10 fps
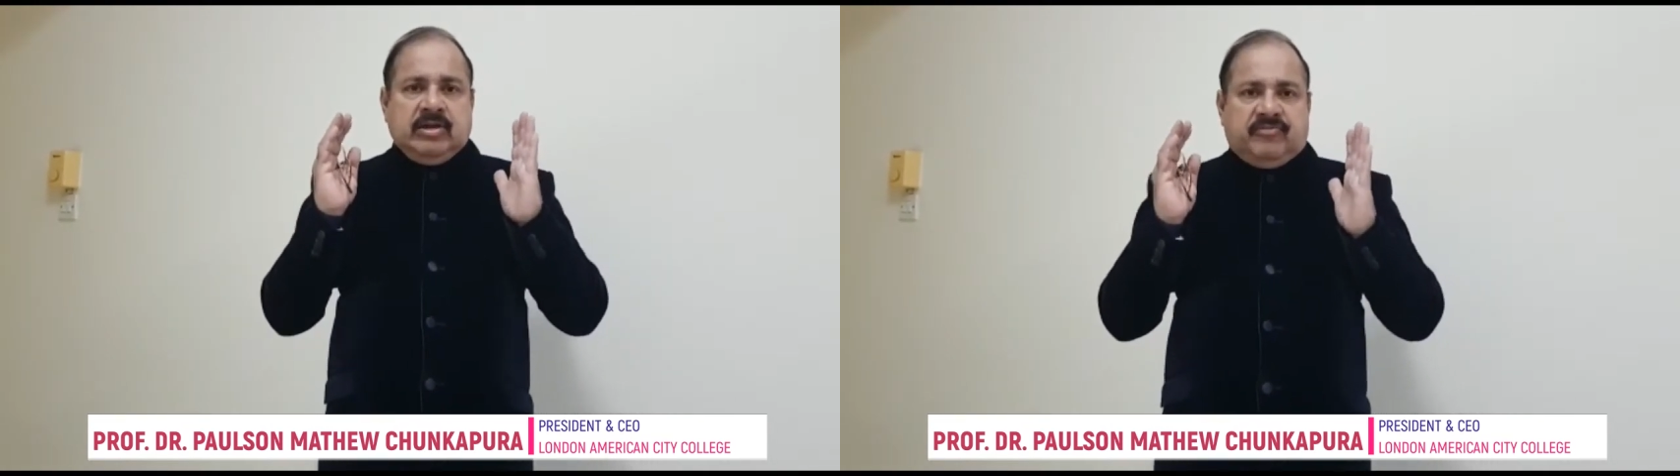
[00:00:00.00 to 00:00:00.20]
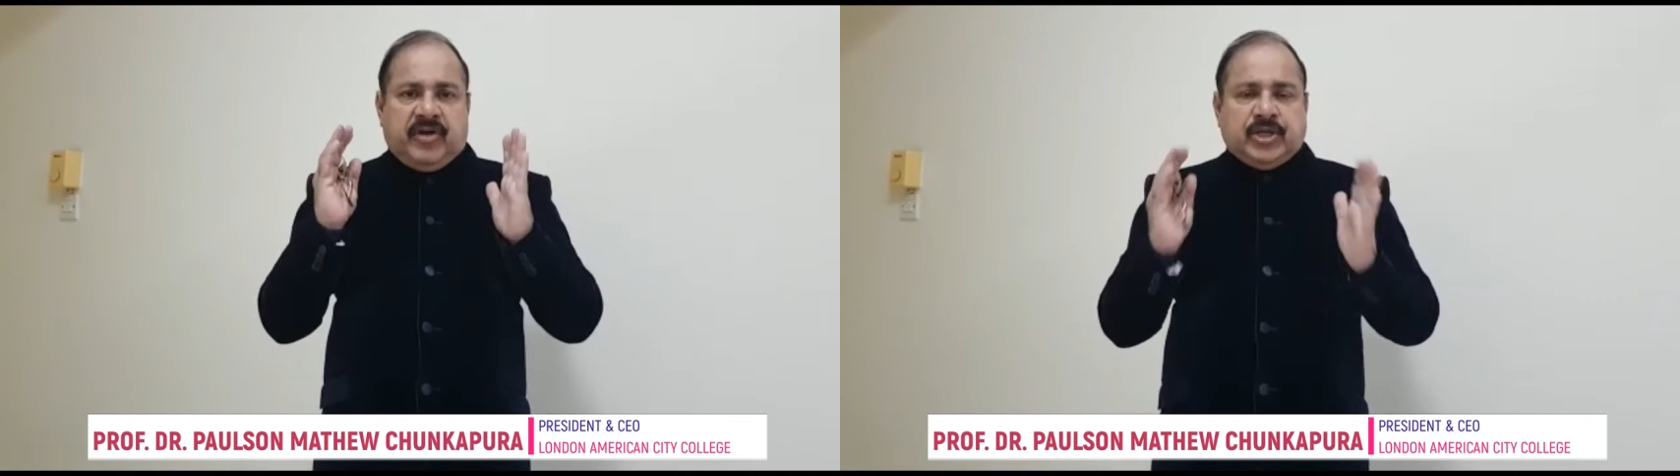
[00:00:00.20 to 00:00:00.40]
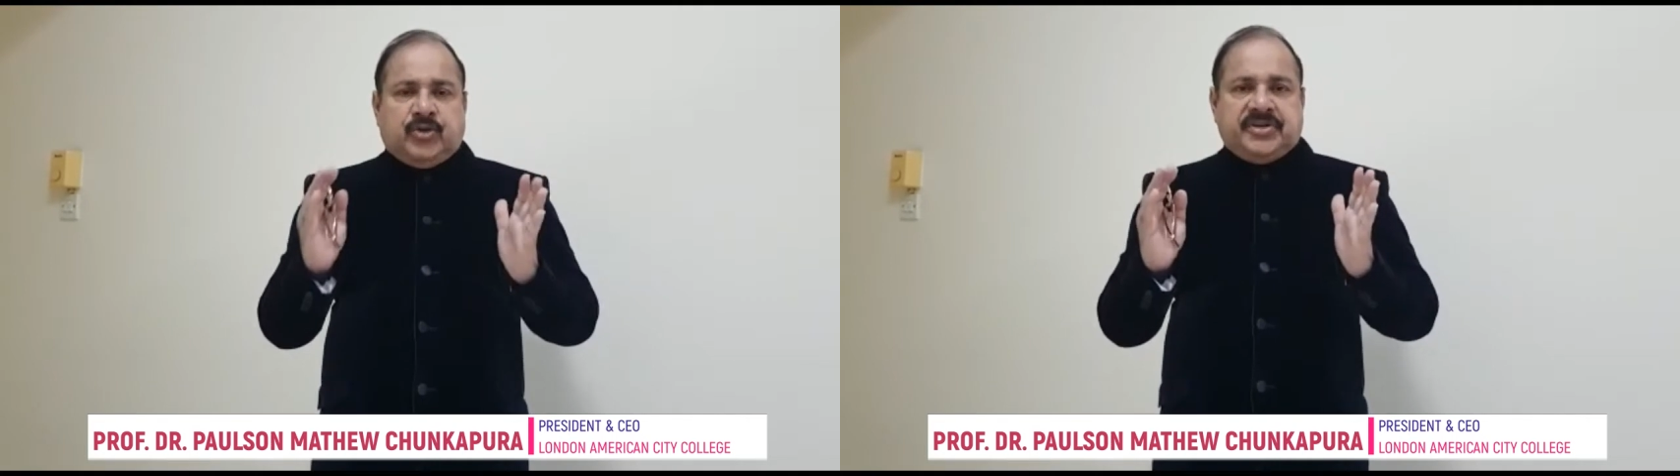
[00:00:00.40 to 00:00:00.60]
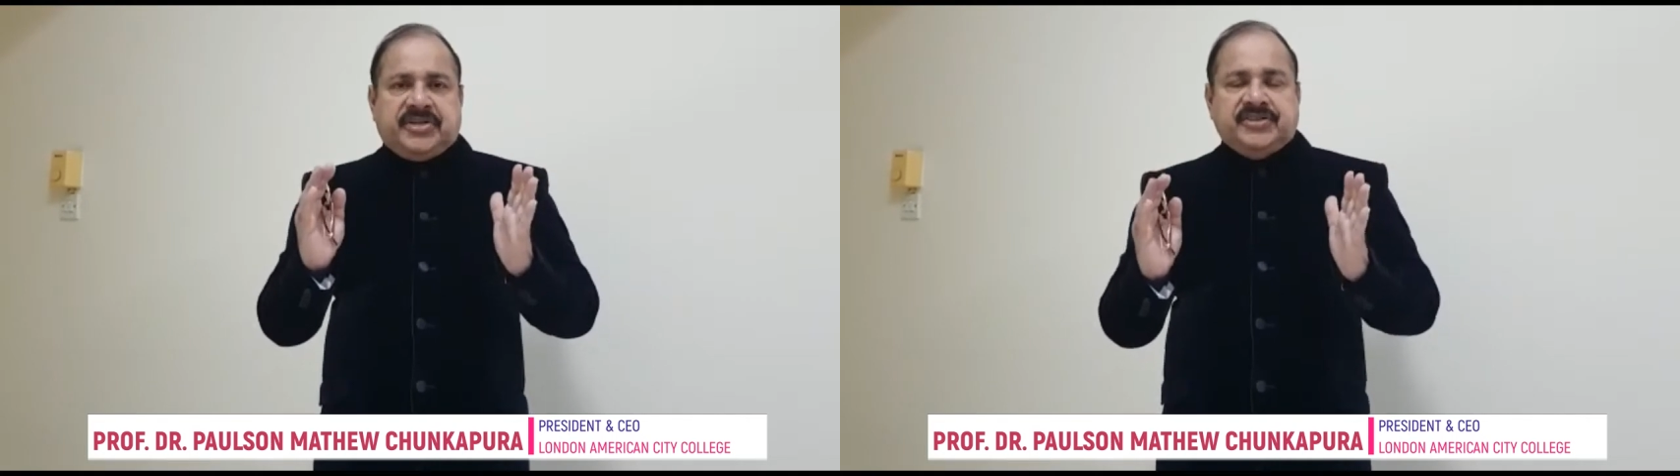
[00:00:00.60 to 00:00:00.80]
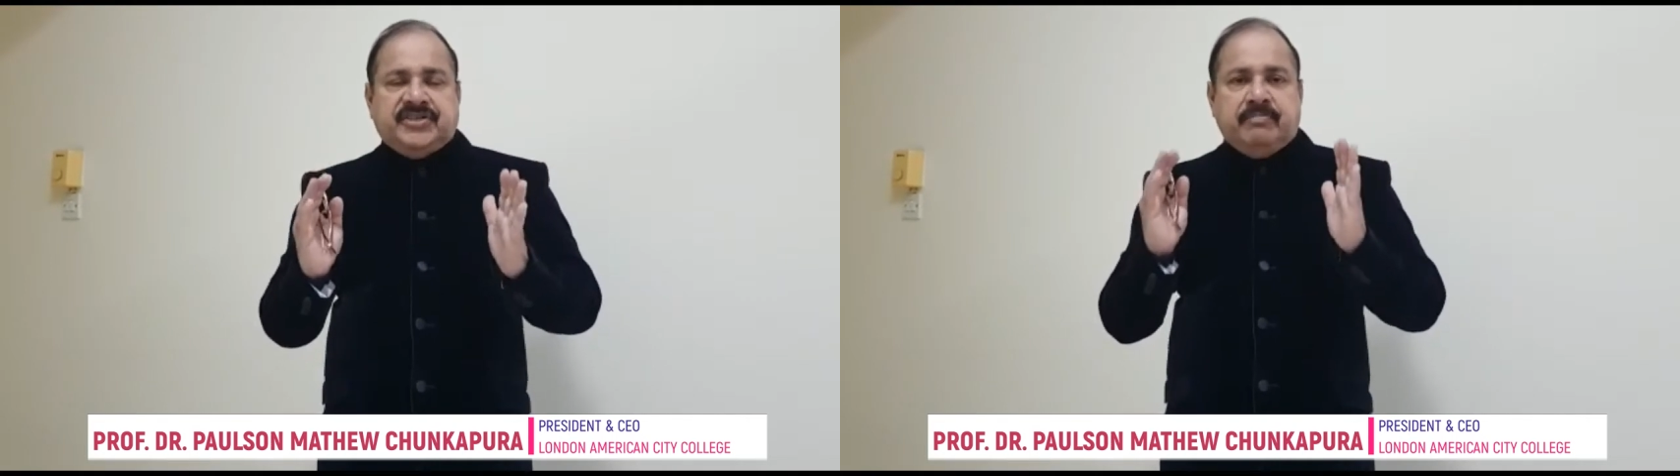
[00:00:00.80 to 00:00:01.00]

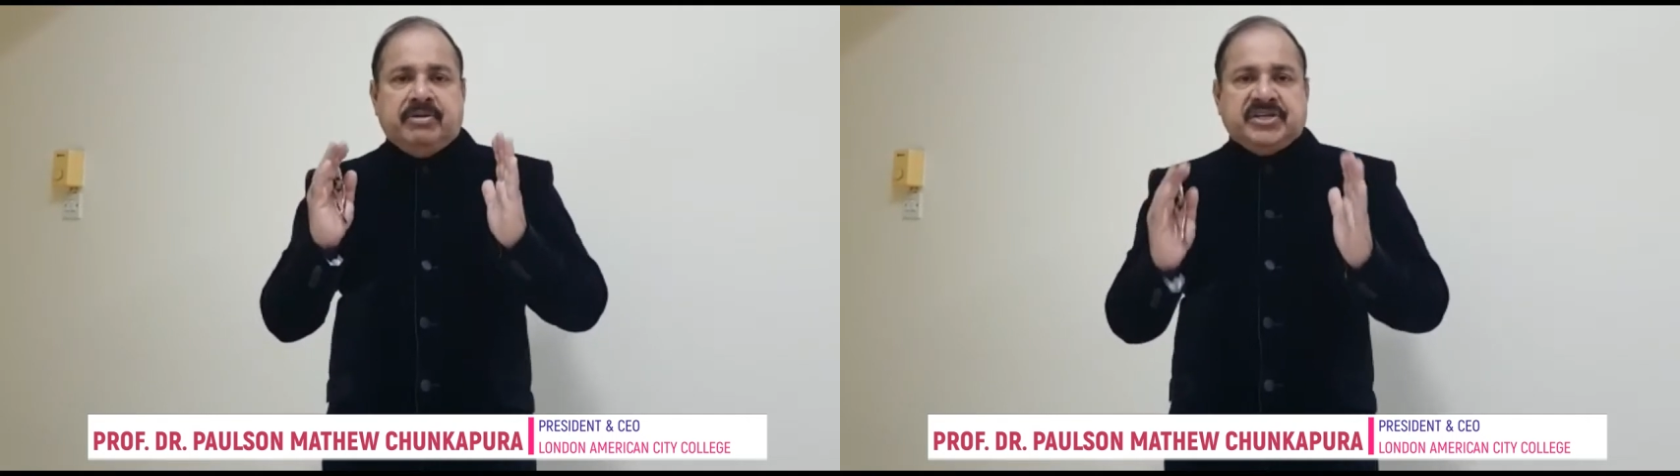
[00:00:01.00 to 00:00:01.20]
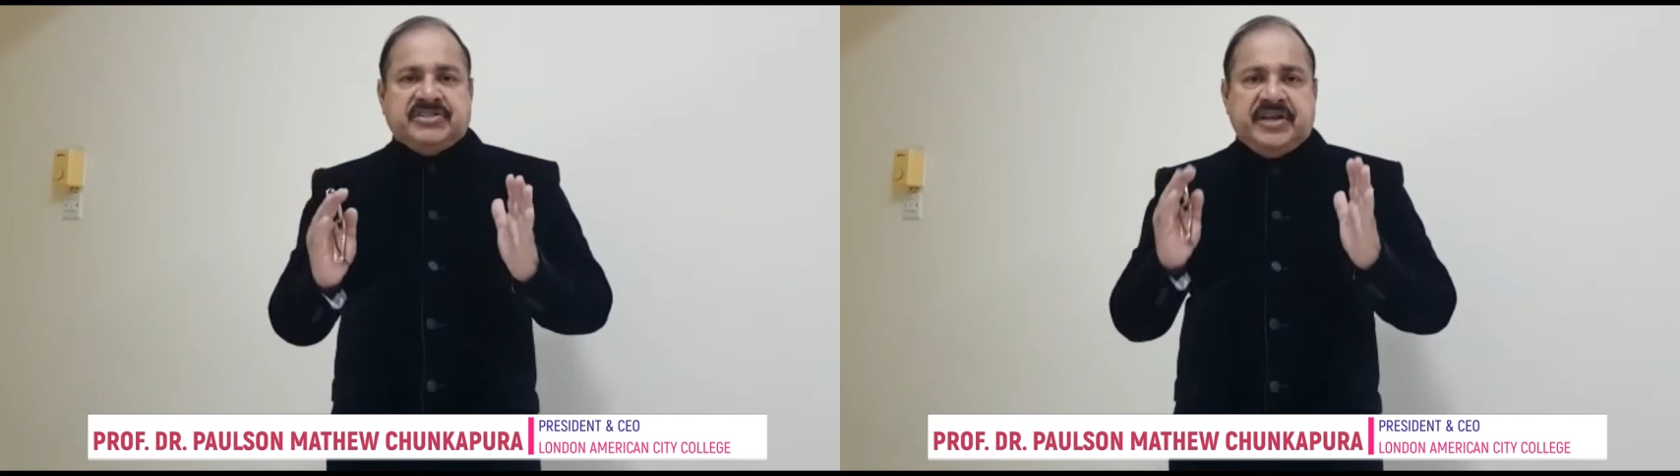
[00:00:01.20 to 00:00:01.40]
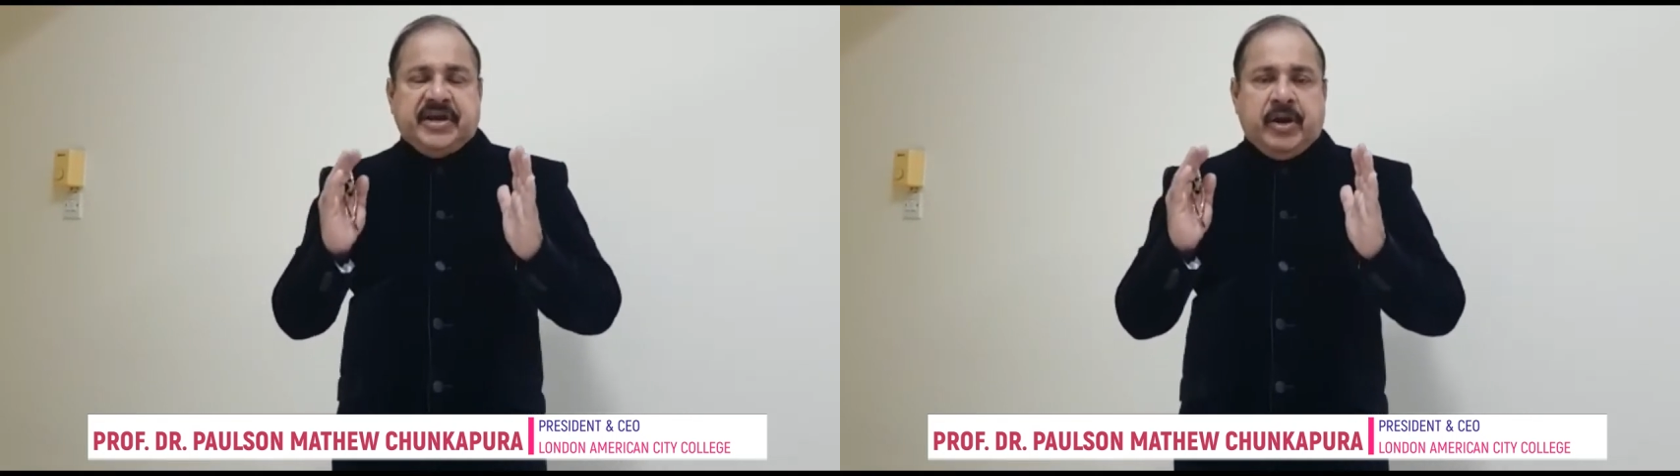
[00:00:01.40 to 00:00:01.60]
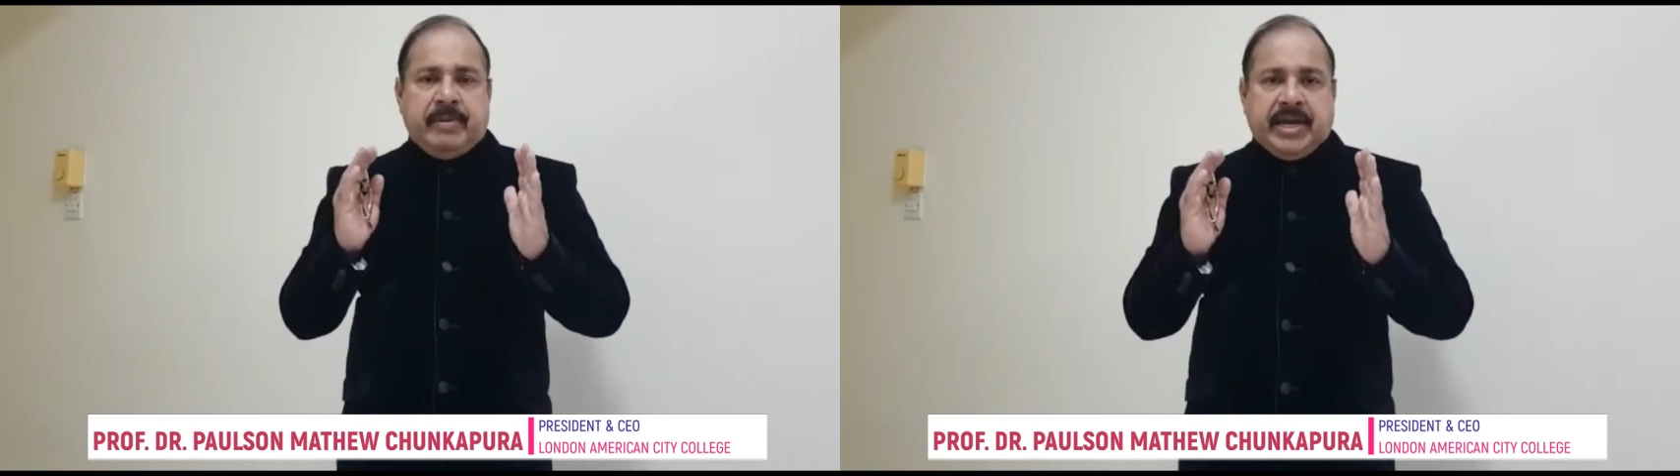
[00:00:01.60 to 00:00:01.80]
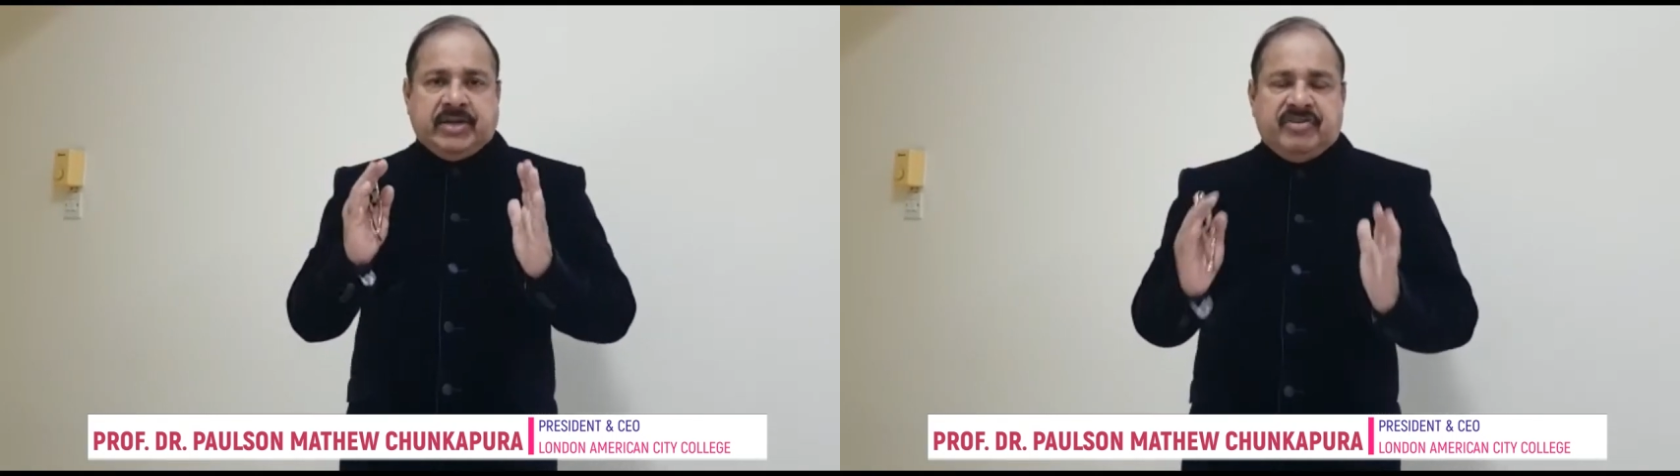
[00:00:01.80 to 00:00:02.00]
fluctuations in business and
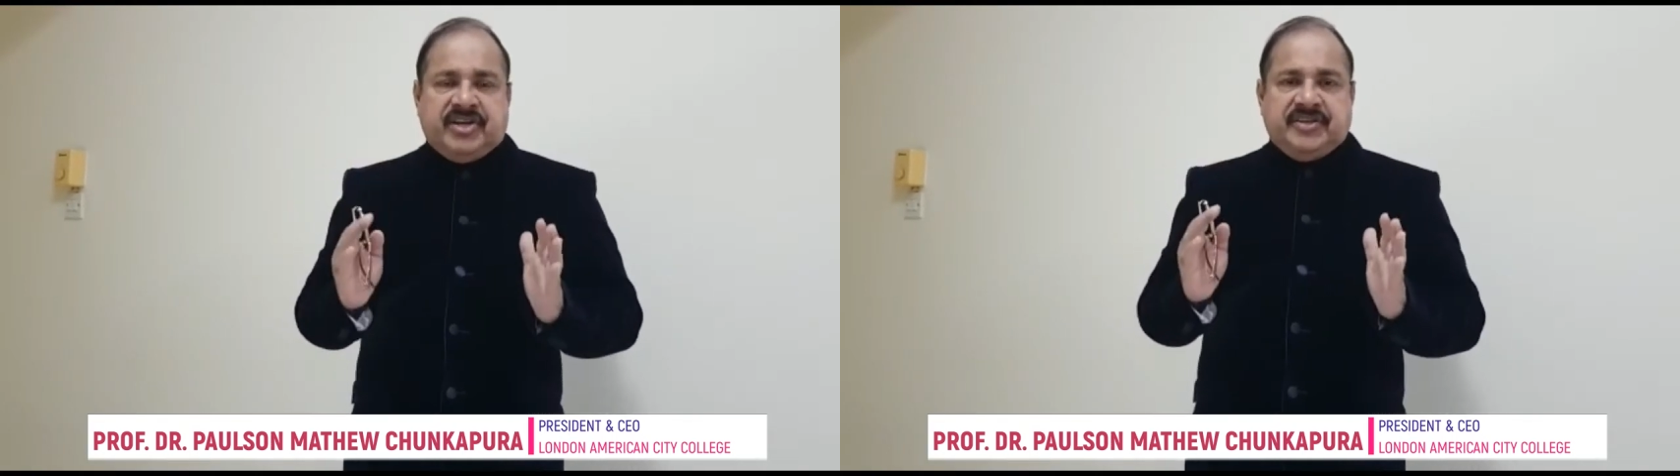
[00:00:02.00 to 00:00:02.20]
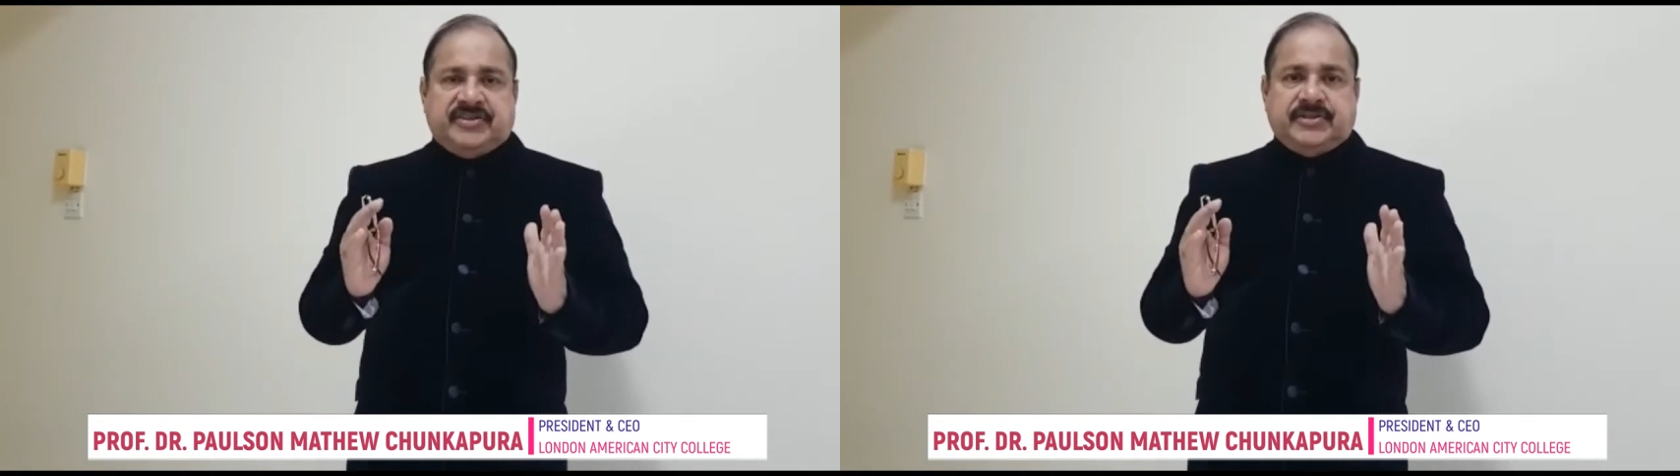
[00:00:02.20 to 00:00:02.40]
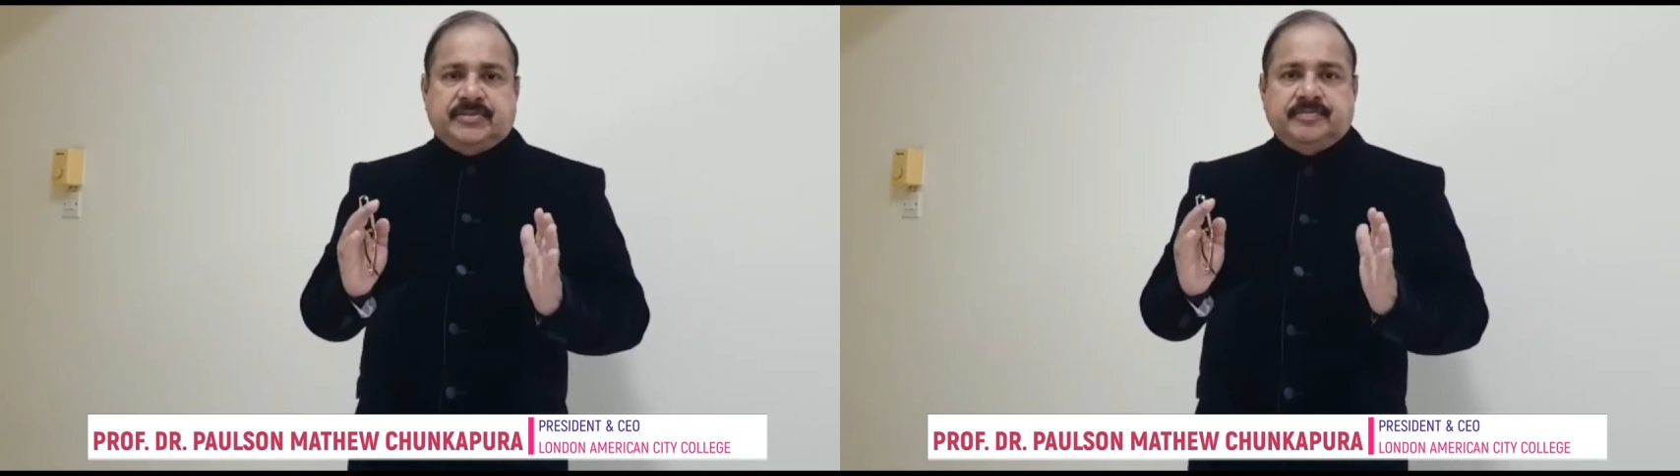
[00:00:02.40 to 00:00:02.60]
economic activities